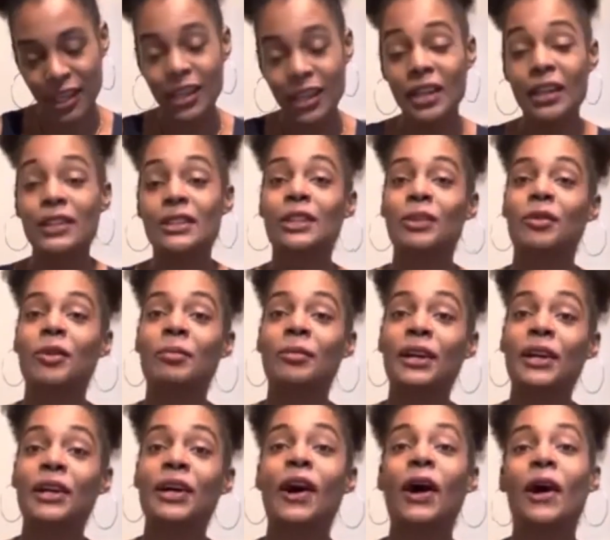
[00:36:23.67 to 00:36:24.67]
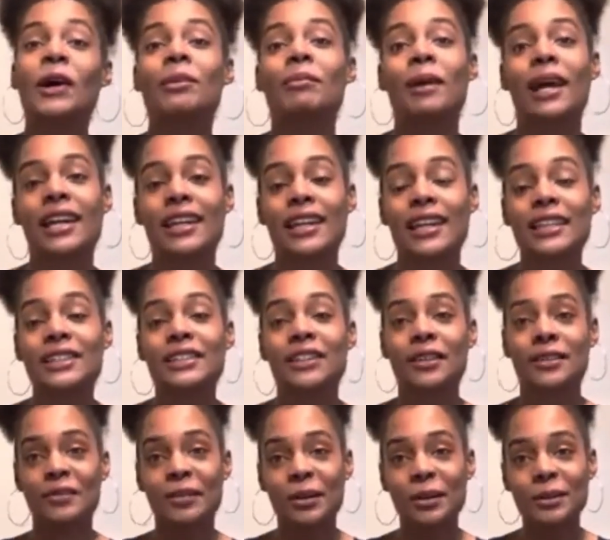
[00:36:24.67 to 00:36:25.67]
So we've been called back into the
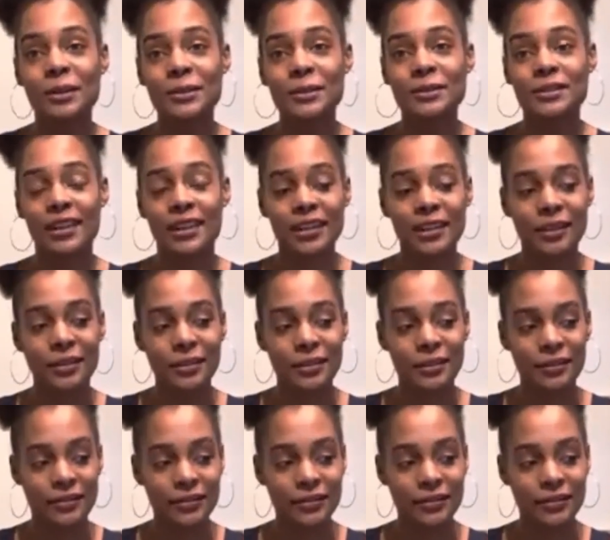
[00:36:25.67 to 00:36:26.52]
fold of